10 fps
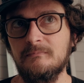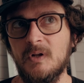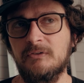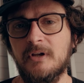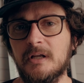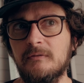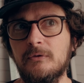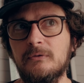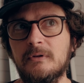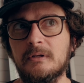It's kind of
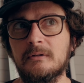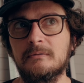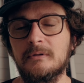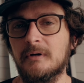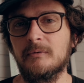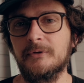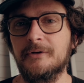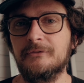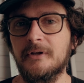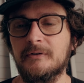confusing, or I don't really
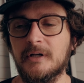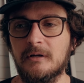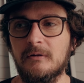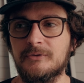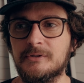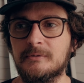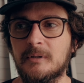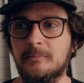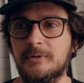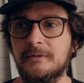understand the technology
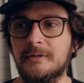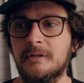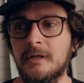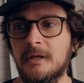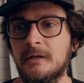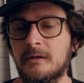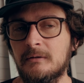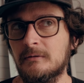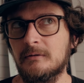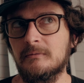completely,
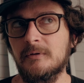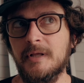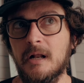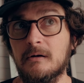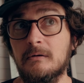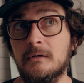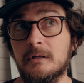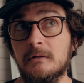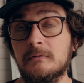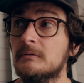or really at all, I
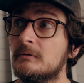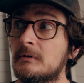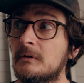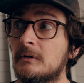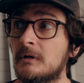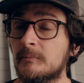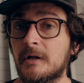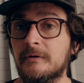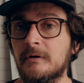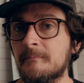guess. I'm
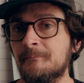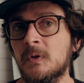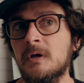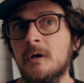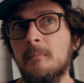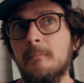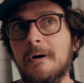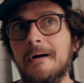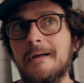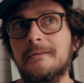kind of dumb.
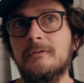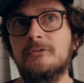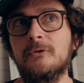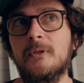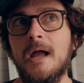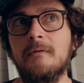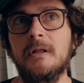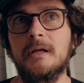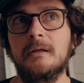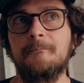But so they have
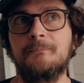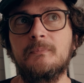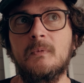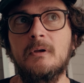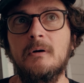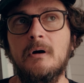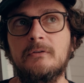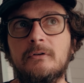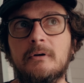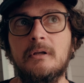like a
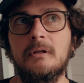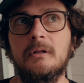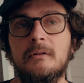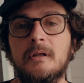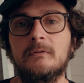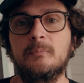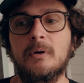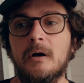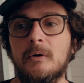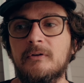circuit that is
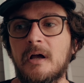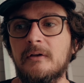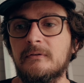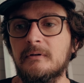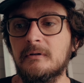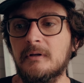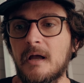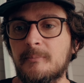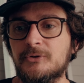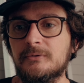prioritizing
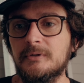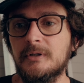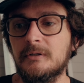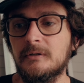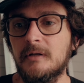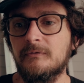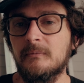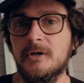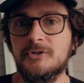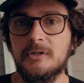capturing
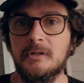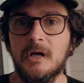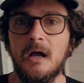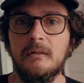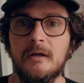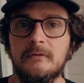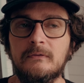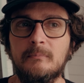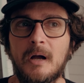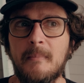information in the
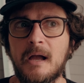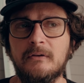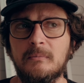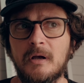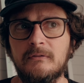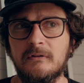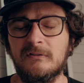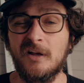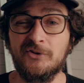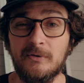highlights by maximizing
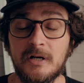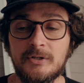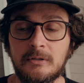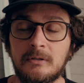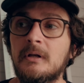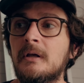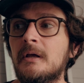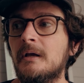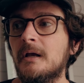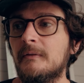saturation,
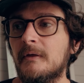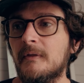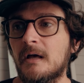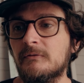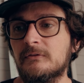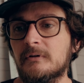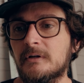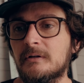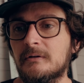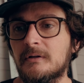and then they have a
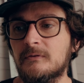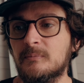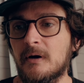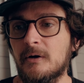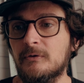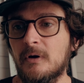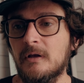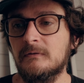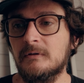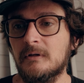circuit that's
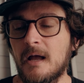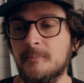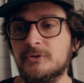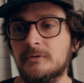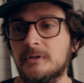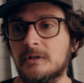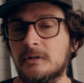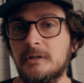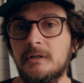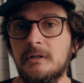prioritizing capturing
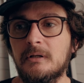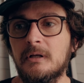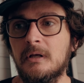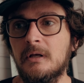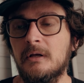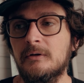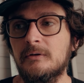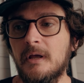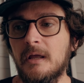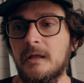clean
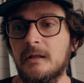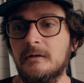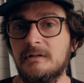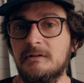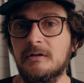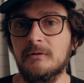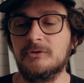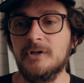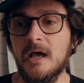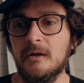and detailed
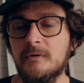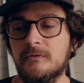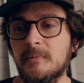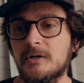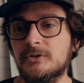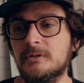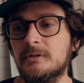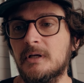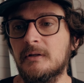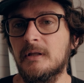shadow
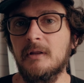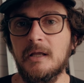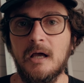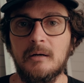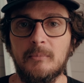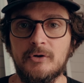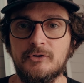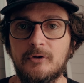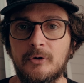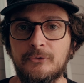information, and then they kind of
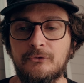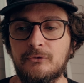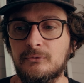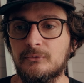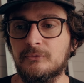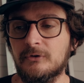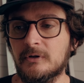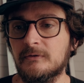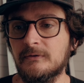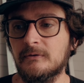merge those two
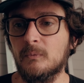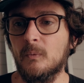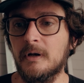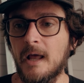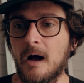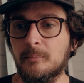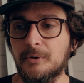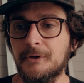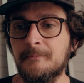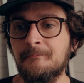circuits into one
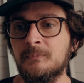output.